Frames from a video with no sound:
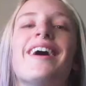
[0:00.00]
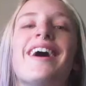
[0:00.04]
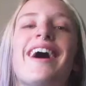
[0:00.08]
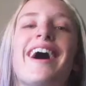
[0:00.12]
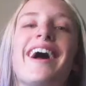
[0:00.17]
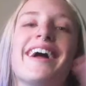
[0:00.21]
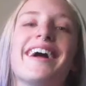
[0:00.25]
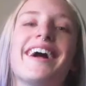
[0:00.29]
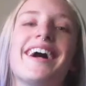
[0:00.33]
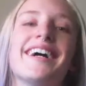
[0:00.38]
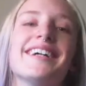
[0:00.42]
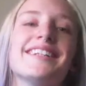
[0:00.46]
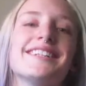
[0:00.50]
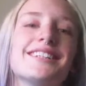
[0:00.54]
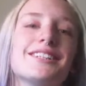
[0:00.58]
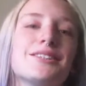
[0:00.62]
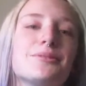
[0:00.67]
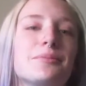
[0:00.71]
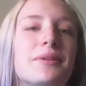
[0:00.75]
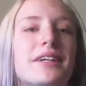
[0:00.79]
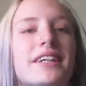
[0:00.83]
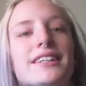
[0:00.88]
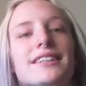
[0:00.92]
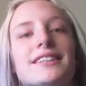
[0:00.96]
Hi guys,
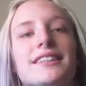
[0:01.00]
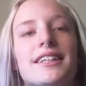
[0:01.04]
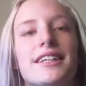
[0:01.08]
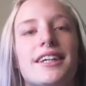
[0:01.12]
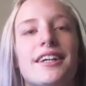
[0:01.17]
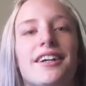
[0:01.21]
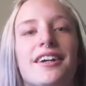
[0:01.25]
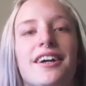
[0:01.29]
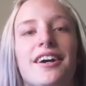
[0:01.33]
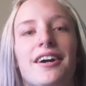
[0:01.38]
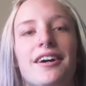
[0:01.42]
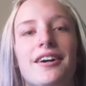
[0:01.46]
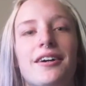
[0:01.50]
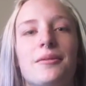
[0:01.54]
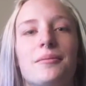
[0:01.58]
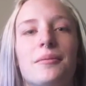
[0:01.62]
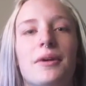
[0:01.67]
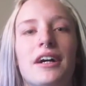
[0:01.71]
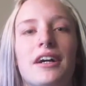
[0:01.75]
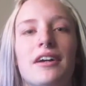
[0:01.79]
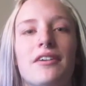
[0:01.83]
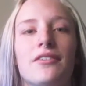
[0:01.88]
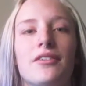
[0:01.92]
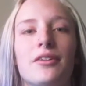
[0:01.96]
it's Macy.
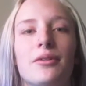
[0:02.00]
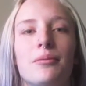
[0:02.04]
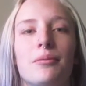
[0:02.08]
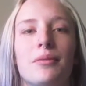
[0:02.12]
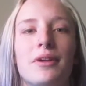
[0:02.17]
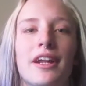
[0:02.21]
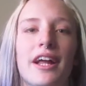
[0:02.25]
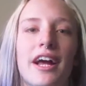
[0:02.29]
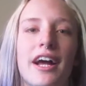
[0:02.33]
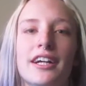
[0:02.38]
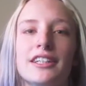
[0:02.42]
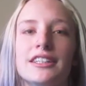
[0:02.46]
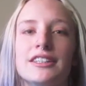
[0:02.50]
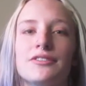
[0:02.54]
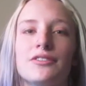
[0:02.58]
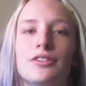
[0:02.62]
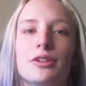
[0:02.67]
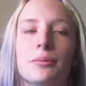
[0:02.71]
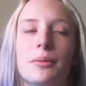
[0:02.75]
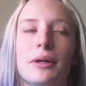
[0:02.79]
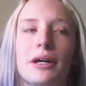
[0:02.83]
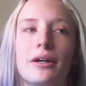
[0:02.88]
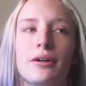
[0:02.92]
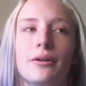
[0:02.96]
I haven't been active
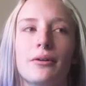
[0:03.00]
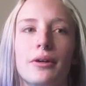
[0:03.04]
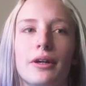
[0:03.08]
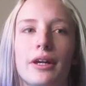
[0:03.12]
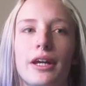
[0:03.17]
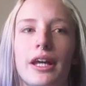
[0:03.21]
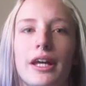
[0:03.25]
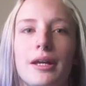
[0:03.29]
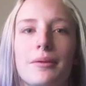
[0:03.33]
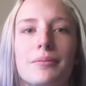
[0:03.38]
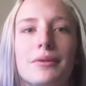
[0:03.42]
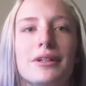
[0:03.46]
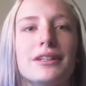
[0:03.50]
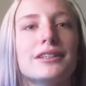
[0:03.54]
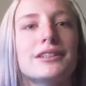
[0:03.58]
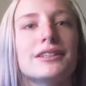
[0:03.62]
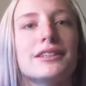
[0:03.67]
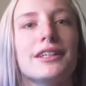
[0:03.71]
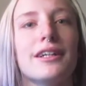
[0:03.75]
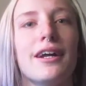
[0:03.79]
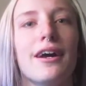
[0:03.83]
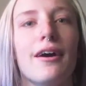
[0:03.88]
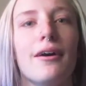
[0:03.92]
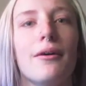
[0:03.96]
in about 8
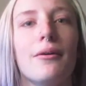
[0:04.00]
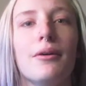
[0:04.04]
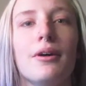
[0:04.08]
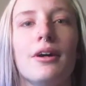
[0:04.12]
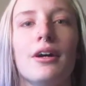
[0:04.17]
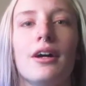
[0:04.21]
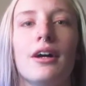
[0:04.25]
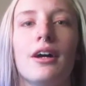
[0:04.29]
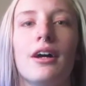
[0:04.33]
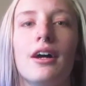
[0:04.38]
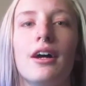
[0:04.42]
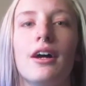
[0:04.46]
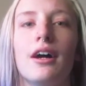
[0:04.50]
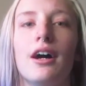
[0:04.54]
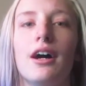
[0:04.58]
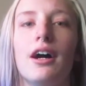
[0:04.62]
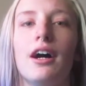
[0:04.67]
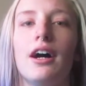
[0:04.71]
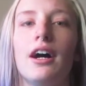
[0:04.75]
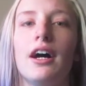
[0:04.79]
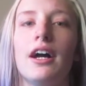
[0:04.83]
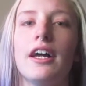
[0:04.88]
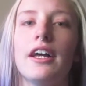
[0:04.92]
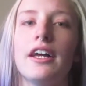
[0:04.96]
months now.
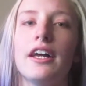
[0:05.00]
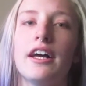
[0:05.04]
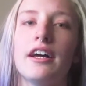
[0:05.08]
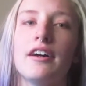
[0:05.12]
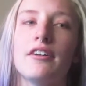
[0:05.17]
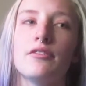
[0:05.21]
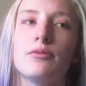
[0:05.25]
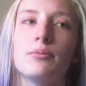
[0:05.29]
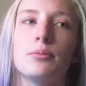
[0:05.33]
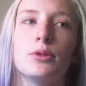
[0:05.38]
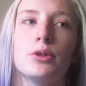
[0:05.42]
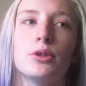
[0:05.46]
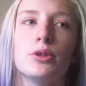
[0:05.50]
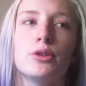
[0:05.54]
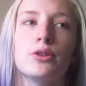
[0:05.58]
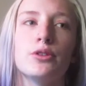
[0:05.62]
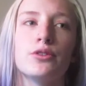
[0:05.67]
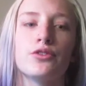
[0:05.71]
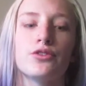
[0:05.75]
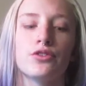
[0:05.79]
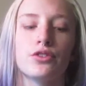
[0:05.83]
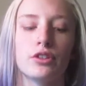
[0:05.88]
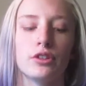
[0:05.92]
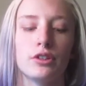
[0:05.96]
I have
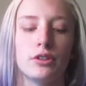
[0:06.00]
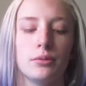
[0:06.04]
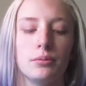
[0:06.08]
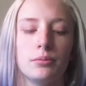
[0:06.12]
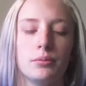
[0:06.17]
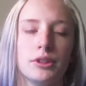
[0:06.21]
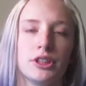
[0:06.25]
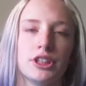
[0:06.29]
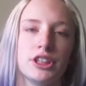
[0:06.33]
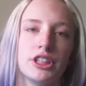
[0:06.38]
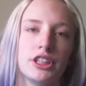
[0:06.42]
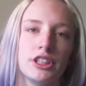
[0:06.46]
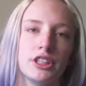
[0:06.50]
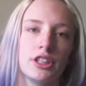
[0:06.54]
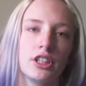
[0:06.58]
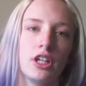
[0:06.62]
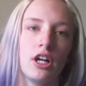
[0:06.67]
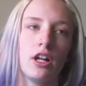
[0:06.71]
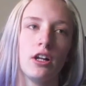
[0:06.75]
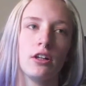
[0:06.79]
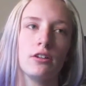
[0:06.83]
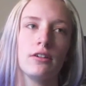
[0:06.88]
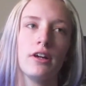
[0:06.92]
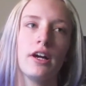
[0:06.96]
moved from Michigan to
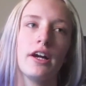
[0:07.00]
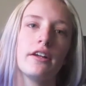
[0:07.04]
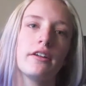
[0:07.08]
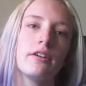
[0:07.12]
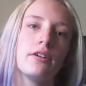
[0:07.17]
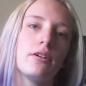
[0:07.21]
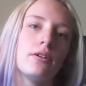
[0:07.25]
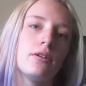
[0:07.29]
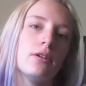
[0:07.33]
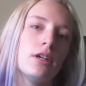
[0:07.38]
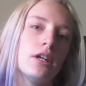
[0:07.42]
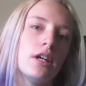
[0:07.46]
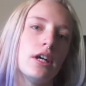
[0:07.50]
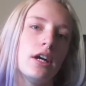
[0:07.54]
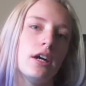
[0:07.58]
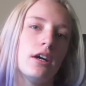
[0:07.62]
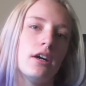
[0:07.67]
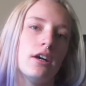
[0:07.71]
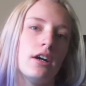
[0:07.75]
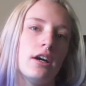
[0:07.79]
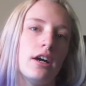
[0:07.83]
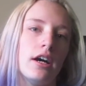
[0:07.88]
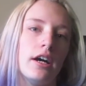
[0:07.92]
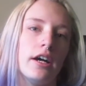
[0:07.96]
Colorado
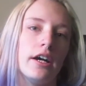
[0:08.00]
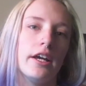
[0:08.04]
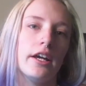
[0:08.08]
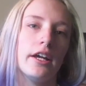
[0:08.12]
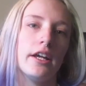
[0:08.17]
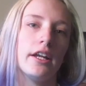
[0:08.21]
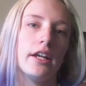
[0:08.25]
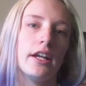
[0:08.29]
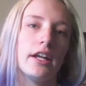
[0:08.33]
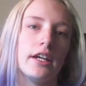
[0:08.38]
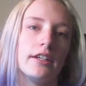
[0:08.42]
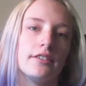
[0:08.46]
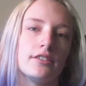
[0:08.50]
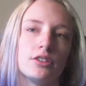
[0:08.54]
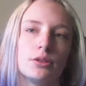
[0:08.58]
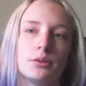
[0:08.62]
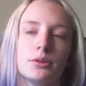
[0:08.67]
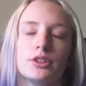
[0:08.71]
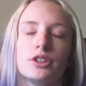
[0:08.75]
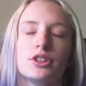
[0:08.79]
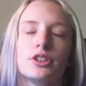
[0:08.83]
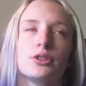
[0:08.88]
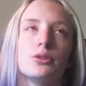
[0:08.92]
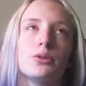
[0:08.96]
and I've
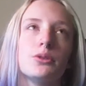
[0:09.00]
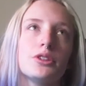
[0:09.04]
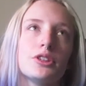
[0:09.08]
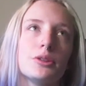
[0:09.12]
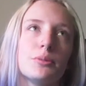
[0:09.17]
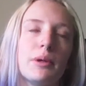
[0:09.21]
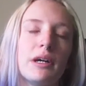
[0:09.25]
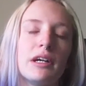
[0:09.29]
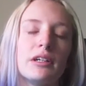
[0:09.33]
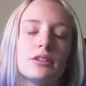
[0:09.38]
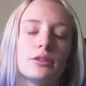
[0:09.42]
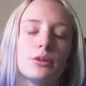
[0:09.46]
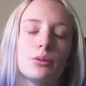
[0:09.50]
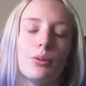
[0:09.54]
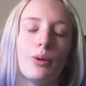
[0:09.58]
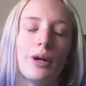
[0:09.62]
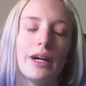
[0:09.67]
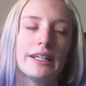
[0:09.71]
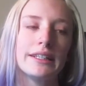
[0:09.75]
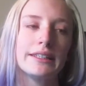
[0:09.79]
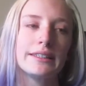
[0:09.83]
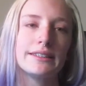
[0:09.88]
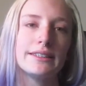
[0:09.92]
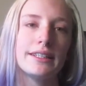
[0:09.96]
switched schools about
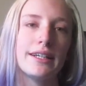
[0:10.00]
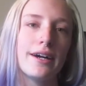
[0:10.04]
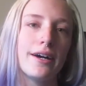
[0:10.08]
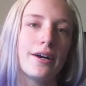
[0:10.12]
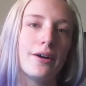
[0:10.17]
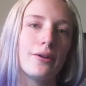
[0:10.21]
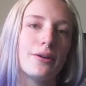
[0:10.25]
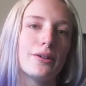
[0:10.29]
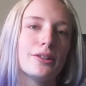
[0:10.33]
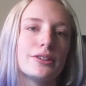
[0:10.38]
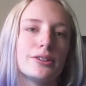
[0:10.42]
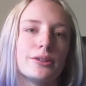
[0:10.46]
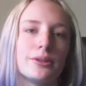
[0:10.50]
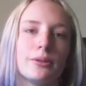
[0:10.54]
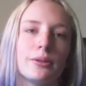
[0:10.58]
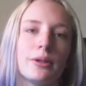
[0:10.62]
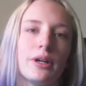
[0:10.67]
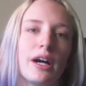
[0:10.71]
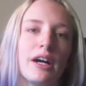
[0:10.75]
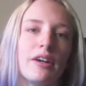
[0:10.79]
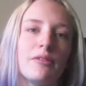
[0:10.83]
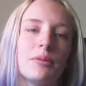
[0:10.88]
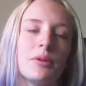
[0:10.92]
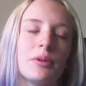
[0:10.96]
twice now, so
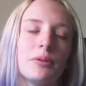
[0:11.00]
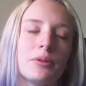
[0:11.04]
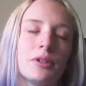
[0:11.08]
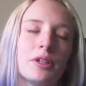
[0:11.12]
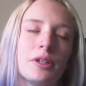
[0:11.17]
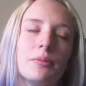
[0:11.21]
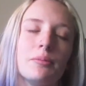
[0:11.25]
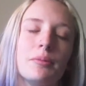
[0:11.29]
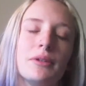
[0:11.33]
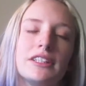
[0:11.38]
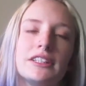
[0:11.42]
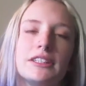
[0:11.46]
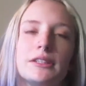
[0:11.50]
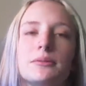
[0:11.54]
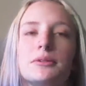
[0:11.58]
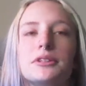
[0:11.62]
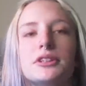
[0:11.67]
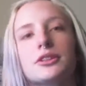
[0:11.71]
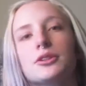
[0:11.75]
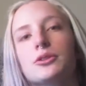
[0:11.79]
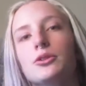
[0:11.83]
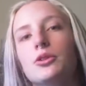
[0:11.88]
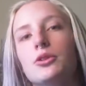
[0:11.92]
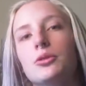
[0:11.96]
I've been really busy with
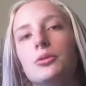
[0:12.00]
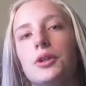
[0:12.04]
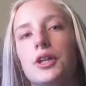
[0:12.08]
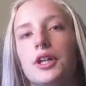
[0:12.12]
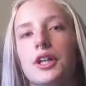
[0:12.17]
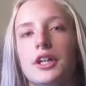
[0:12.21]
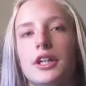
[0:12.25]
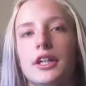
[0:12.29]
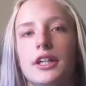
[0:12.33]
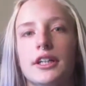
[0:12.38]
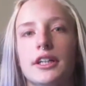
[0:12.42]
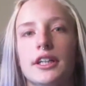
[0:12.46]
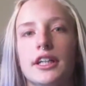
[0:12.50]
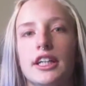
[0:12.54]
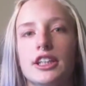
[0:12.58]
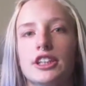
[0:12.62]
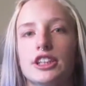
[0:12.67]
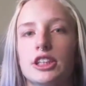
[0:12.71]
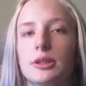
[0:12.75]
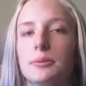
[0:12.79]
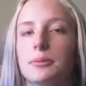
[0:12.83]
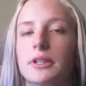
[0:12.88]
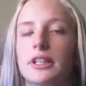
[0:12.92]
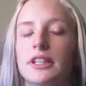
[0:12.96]
schoolwork and
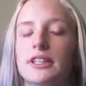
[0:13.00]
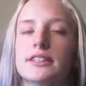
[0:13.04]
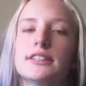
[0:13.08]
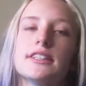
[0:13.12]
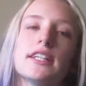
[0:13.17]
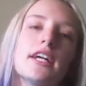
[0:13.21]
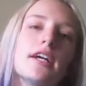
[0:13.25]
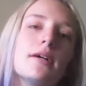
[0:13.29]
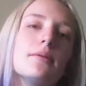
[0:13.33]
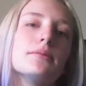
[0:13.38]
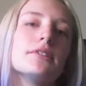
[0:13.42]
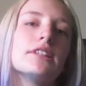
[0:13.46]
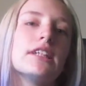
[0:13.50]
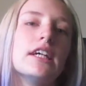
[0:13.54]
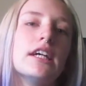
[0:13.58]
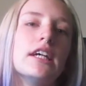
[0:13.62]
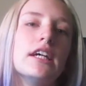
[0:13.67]
catching up on exams,